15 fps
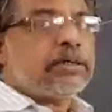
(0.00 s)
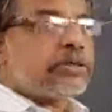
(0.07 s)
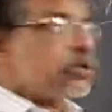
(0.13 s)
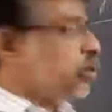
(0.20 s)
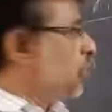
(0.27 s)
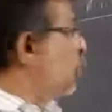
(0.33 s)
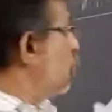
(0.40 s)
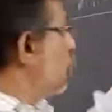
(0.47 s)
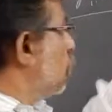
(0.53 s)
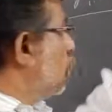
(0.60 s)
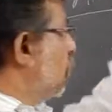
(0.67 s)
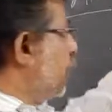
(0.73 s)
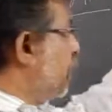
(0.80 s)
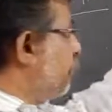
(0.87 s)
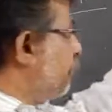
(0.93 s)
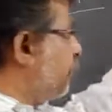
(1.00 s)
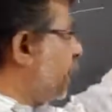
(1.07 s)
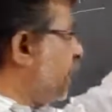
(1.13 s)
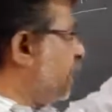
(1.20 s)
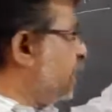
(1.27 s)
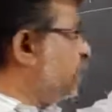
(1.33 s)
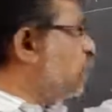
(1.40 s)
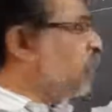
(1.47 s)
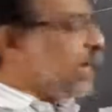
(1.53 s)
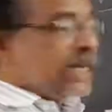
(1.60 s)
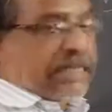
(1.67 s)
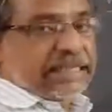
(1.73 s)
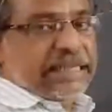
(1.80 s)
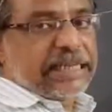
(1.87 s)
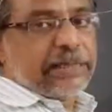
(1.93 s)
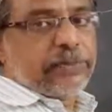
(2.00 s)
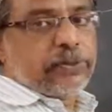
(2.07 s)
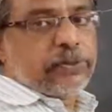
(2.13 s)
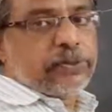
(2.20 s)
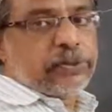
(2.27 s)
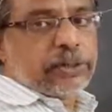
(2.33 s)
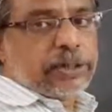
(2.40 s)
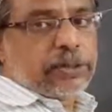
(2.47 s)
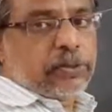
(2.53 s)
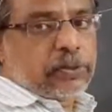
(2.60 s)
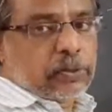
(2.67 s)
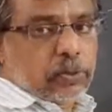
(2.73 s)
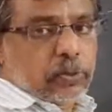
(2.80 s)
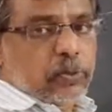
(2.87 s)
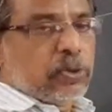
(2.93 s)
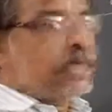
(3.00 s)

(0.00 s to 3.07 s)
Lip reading: So fi into xi you use it to do.